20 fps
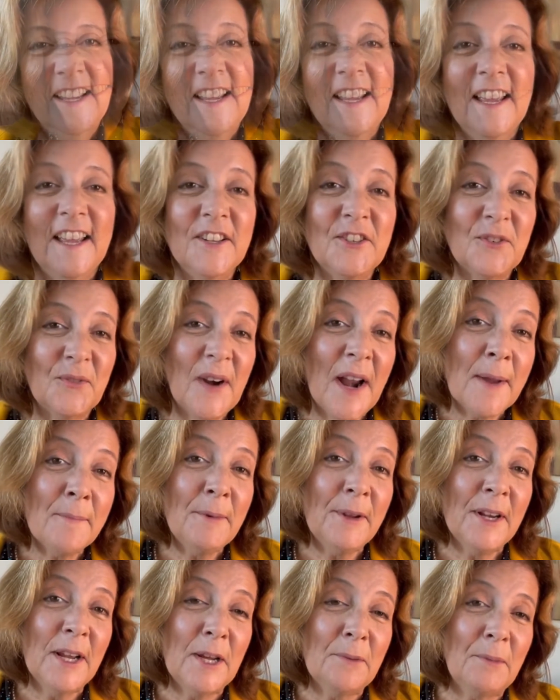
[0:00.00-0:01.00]
And to wrap
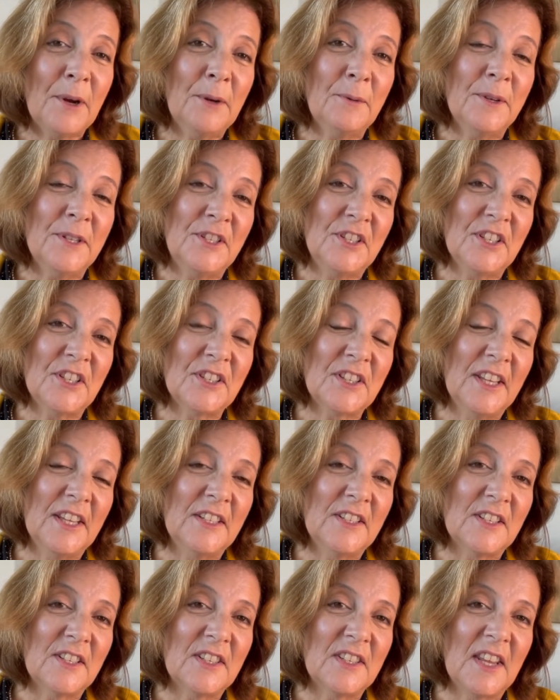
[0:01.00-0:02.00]
it up, I would just like
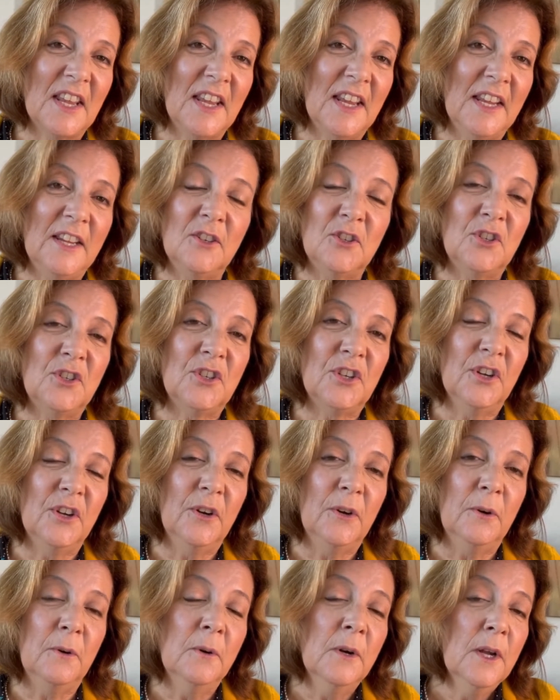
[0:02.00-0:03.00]
to say
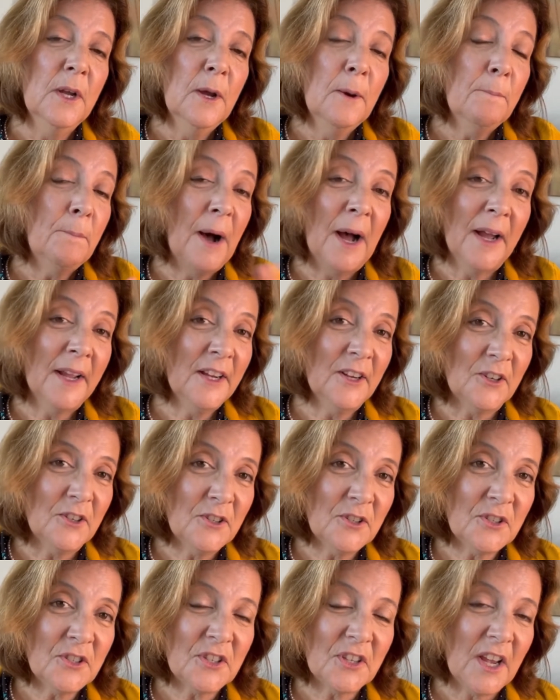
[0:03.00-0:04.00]
to
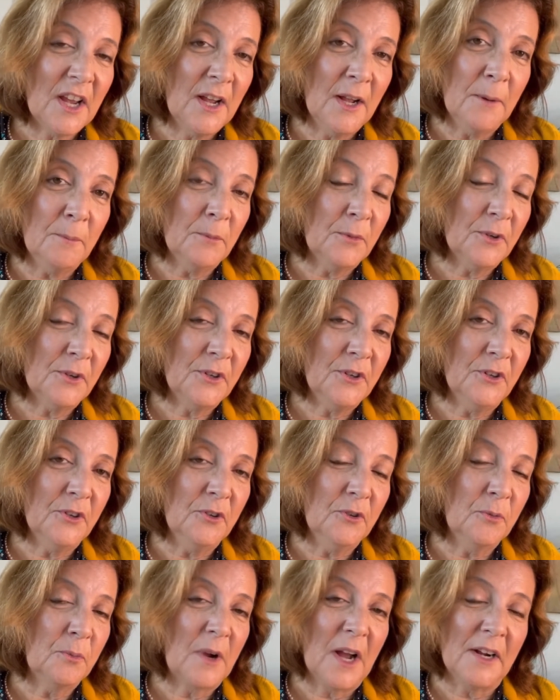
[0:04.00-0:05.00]
buyers
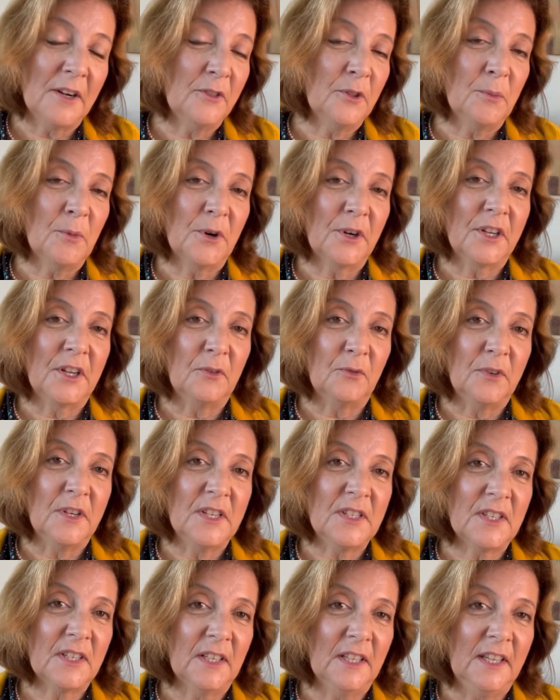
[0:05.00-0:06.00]
who got in the market
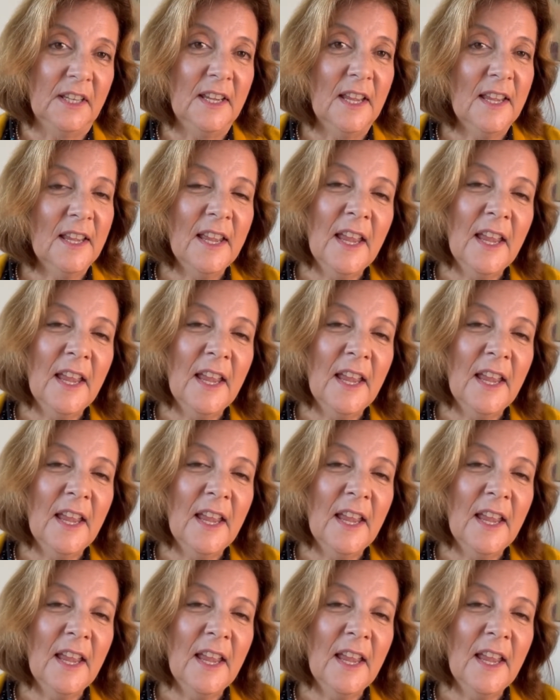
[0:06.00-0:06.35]
recently,